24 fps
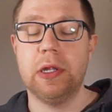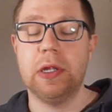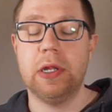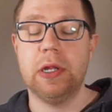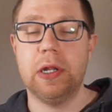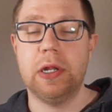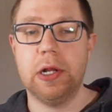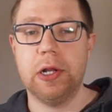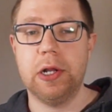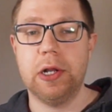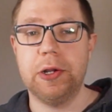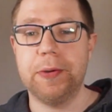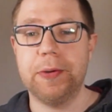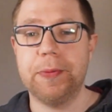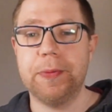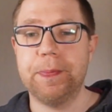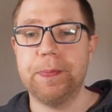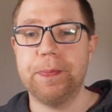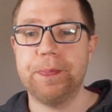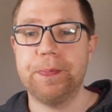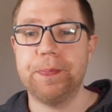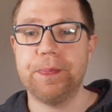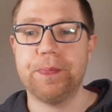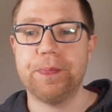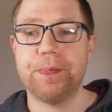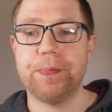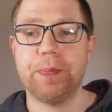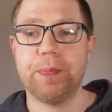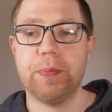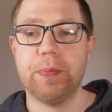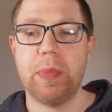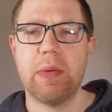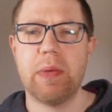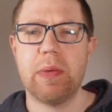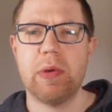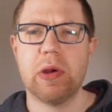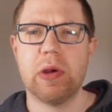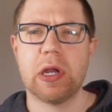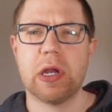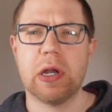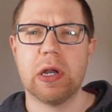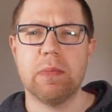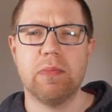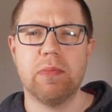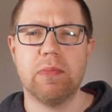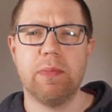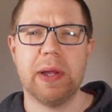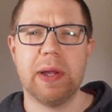Um, maybe I'll
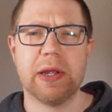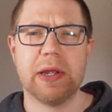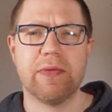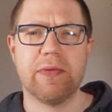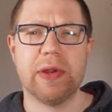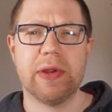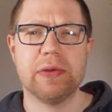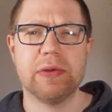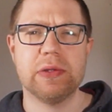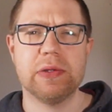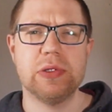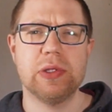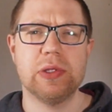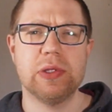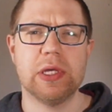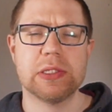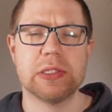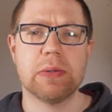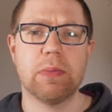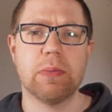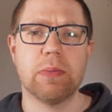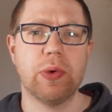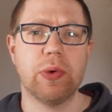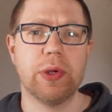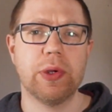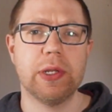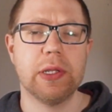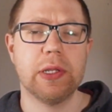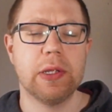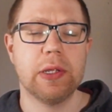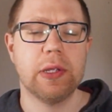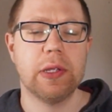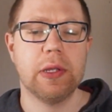come back round and do that at some point.